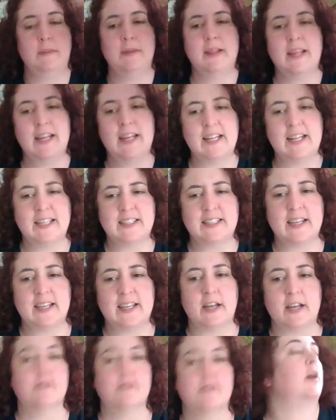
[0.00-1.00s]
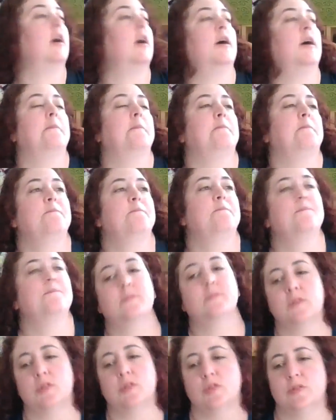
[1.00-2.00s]
they didn't take care of them
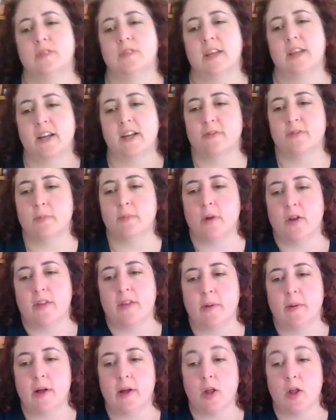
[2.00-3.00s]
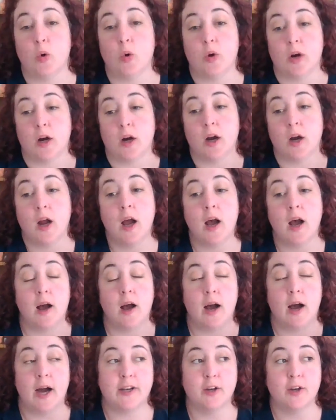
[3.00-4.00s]
all that well. Or
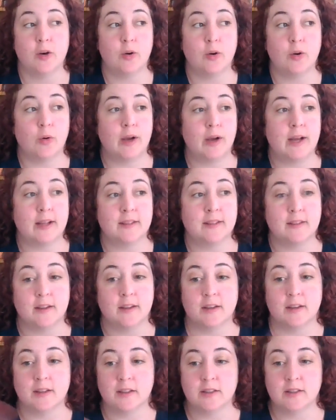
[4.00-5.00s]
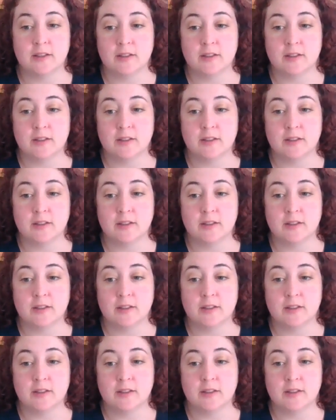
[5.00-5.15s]
I know at the